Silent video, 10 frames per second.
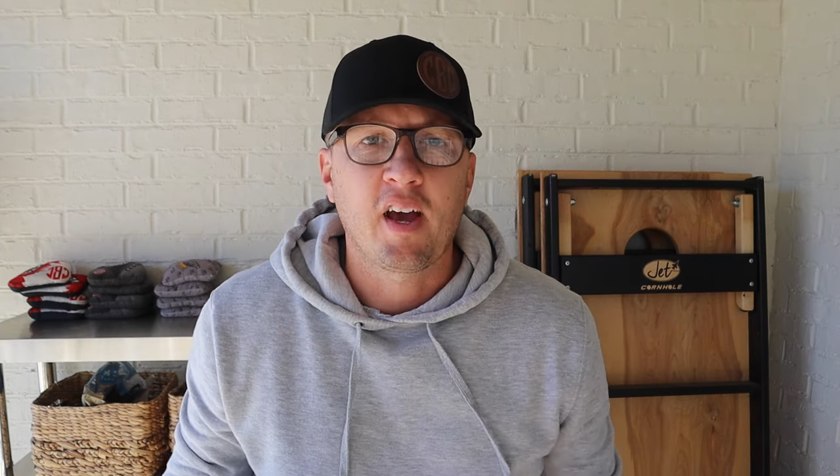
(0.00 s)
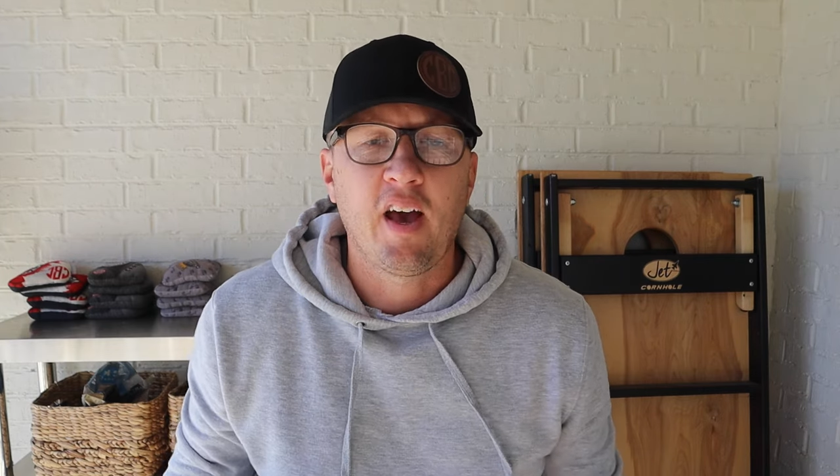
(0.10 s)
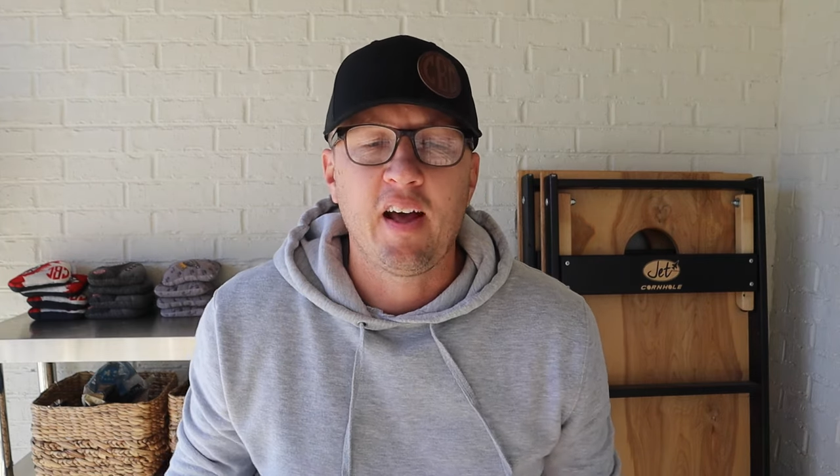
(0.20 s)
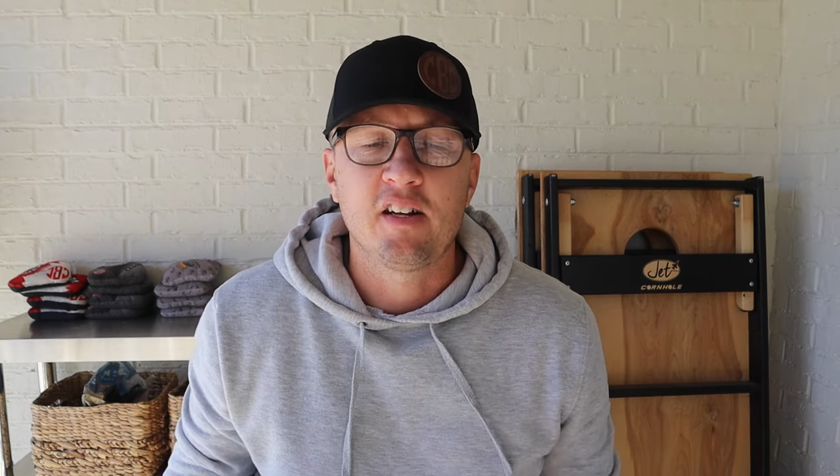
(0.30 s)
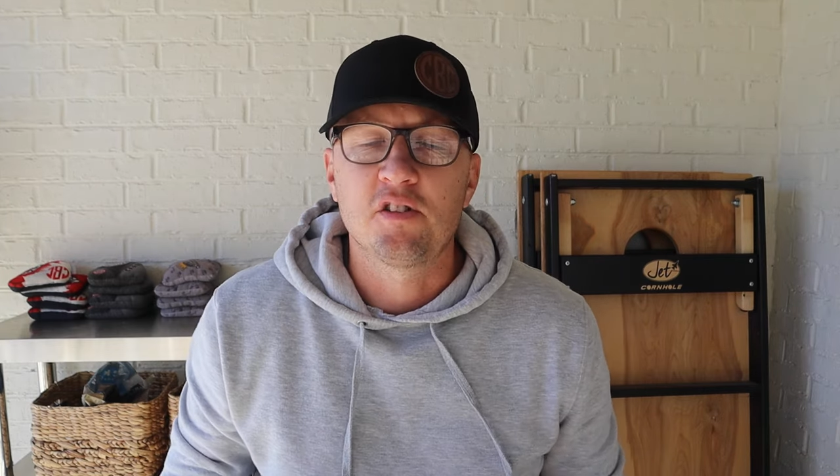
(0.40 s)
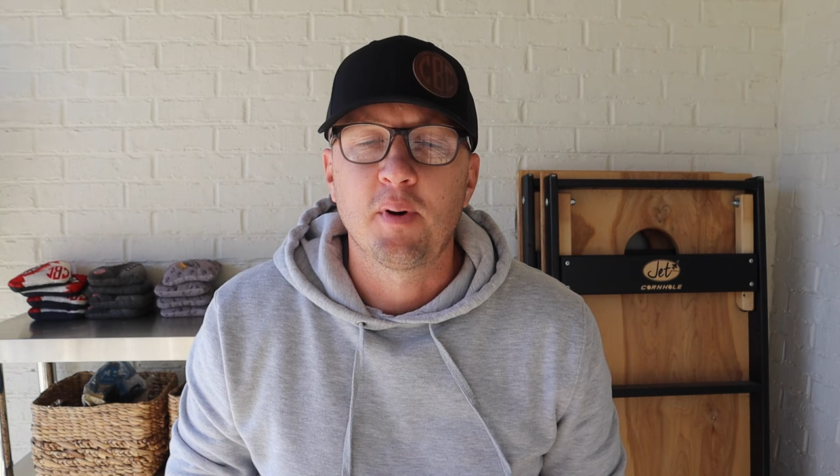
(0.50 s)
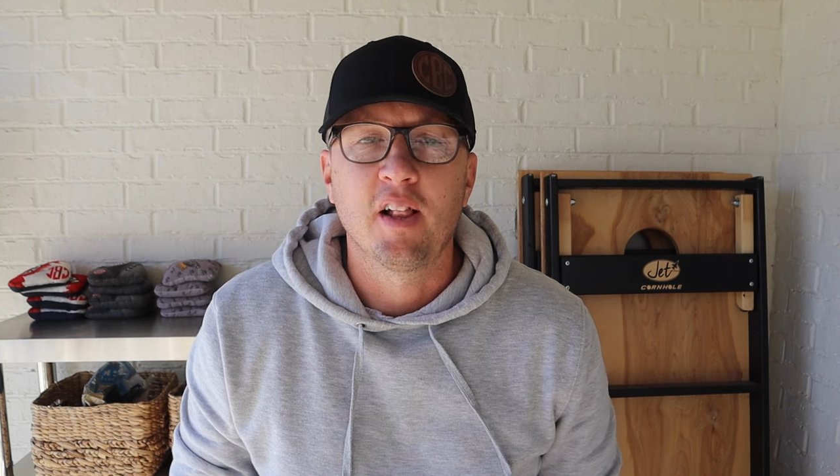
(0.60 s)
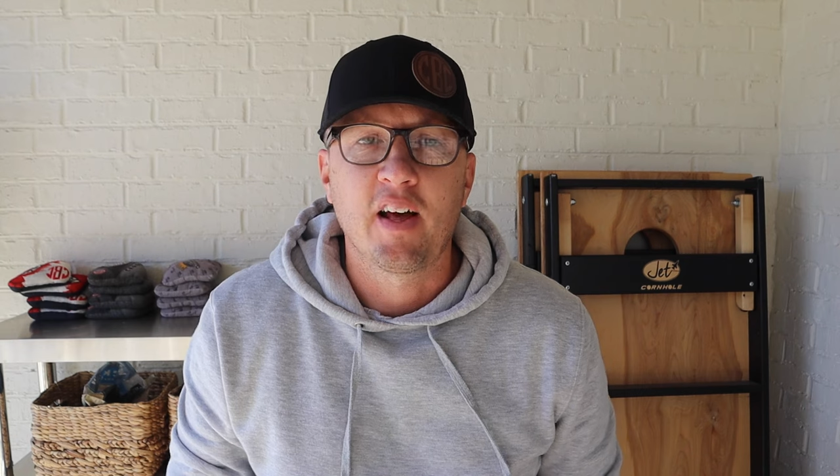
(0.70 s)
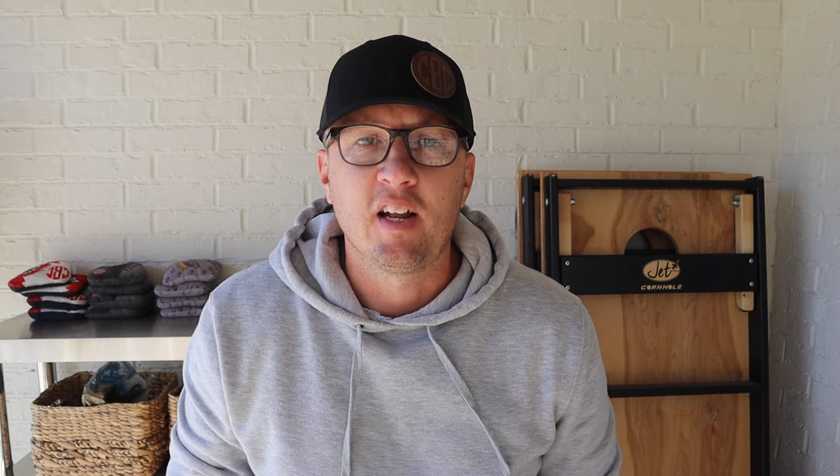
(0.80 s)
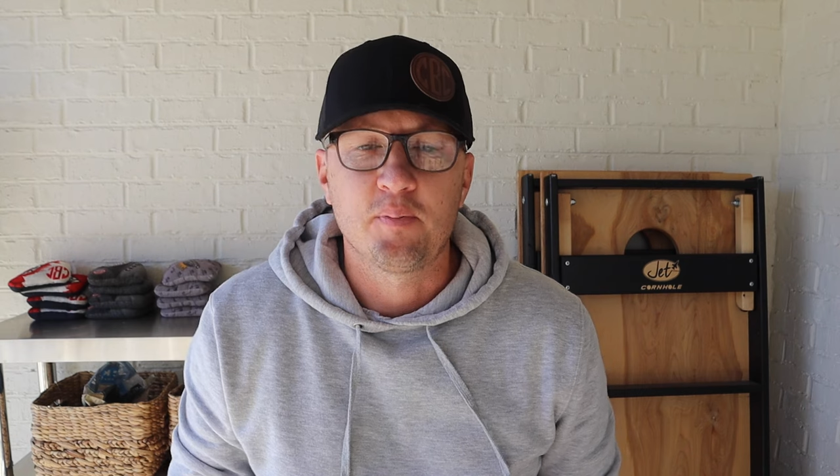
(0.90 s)
I added to my
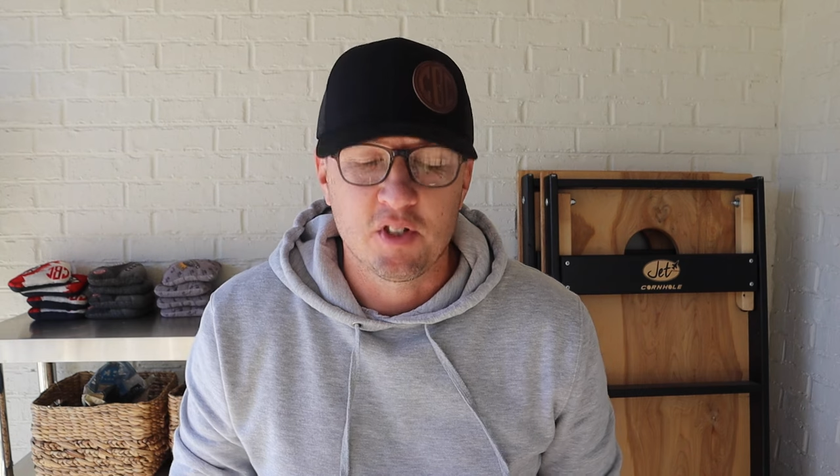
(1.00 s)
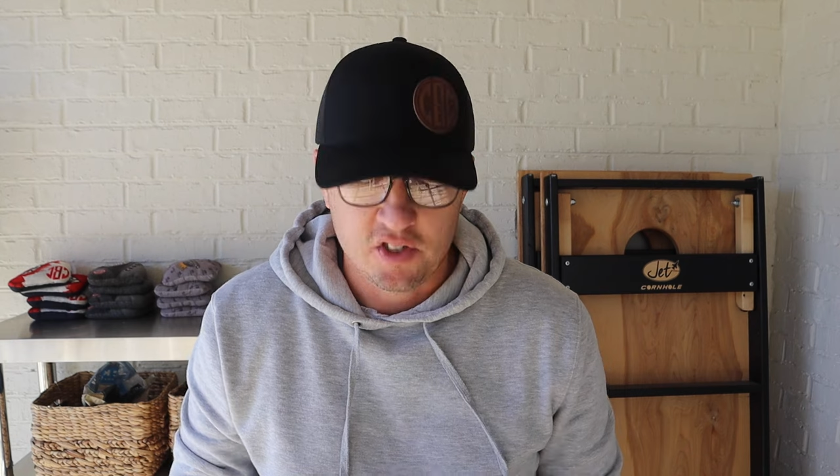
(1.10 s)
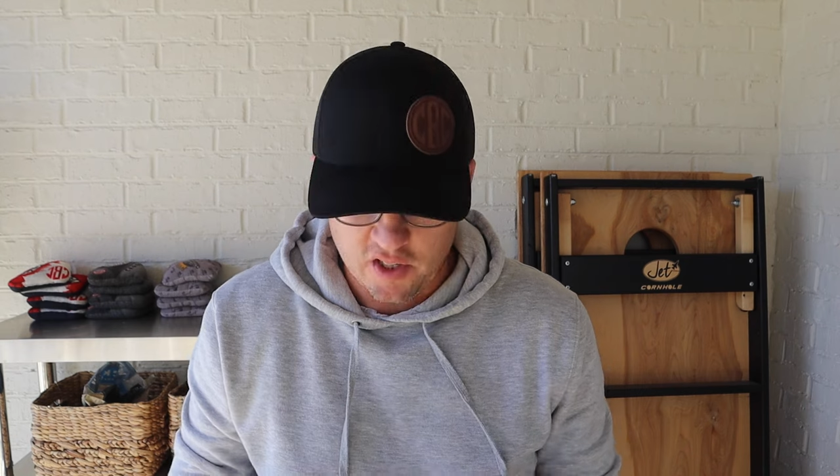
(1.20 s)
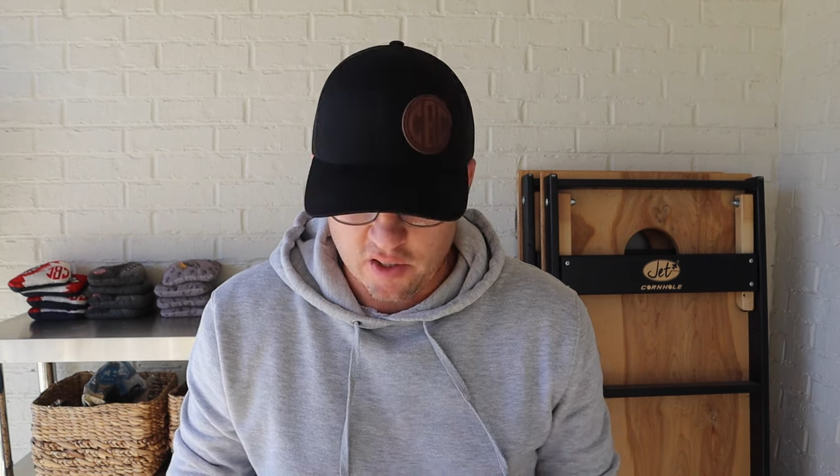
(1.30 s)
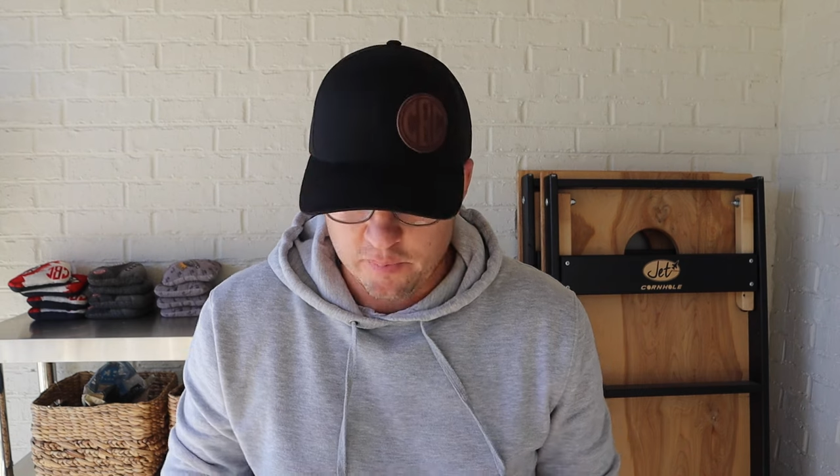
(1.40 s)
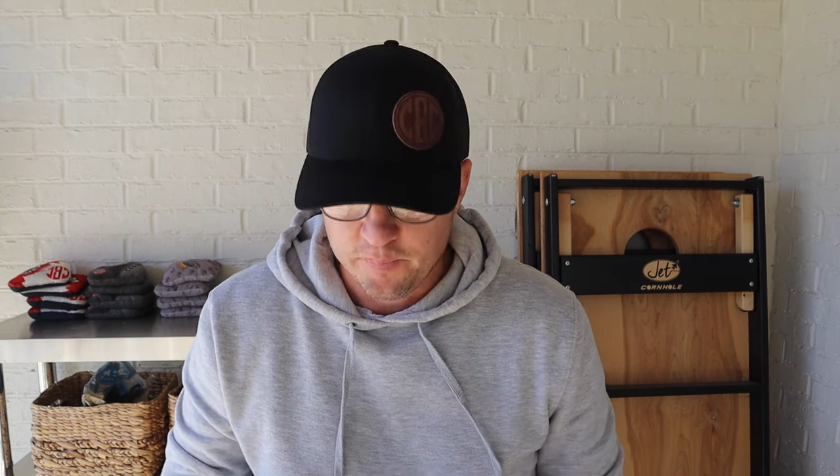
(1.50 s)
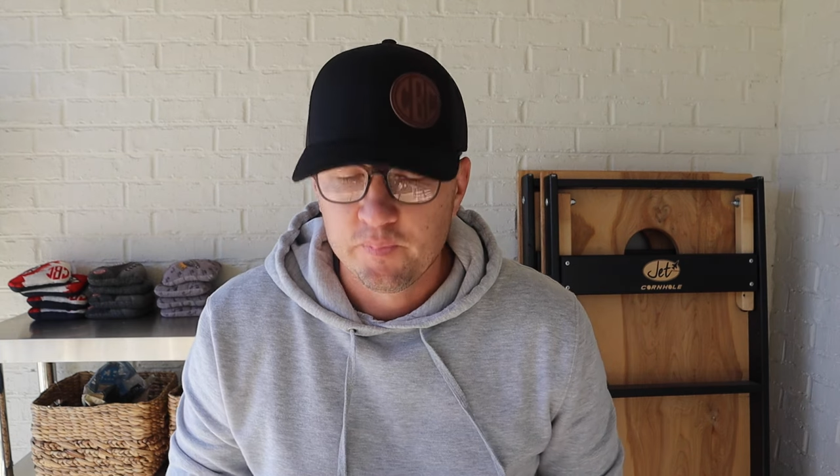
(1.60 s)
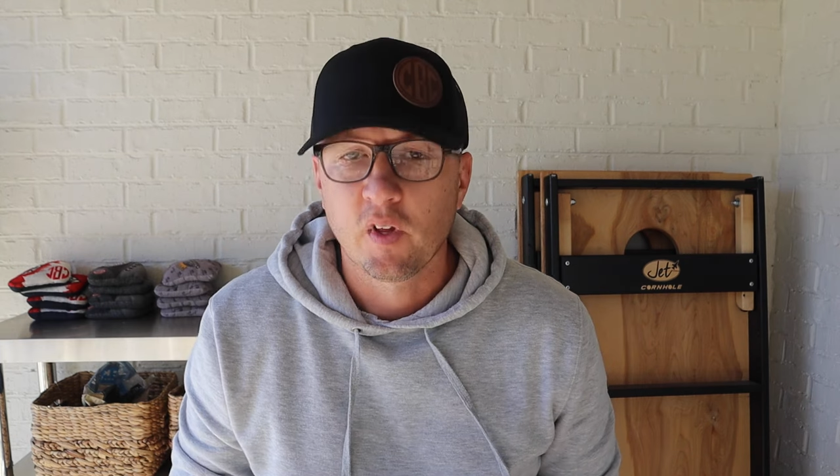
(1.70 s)
lineup this year,